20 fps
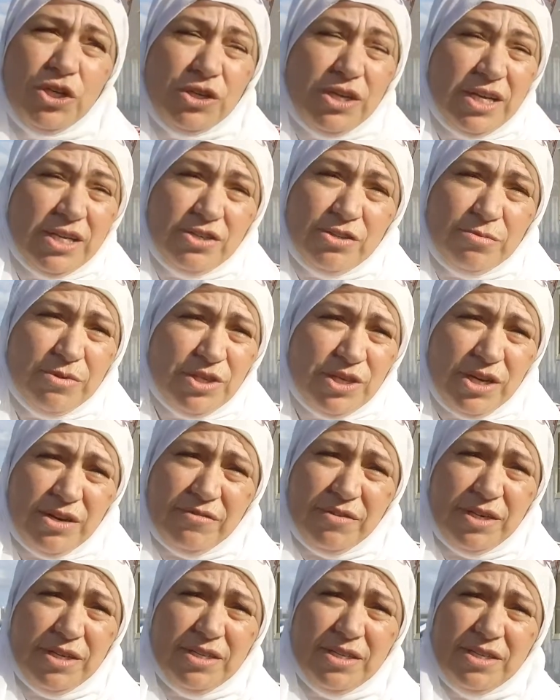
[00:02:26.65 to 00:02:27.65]
customer
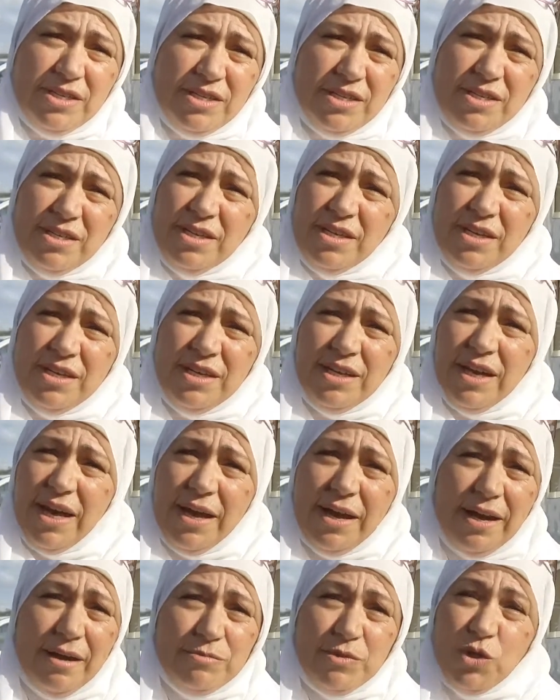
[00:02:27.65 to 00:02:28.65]
service,
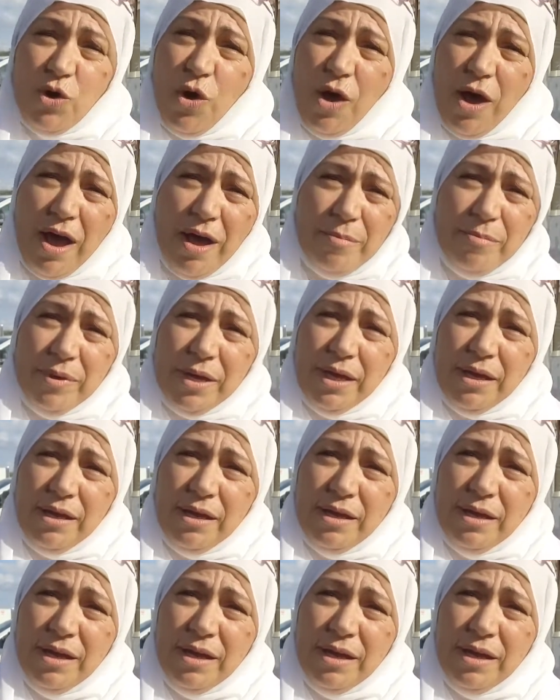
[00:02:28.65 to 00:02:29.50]
and I'm so happy.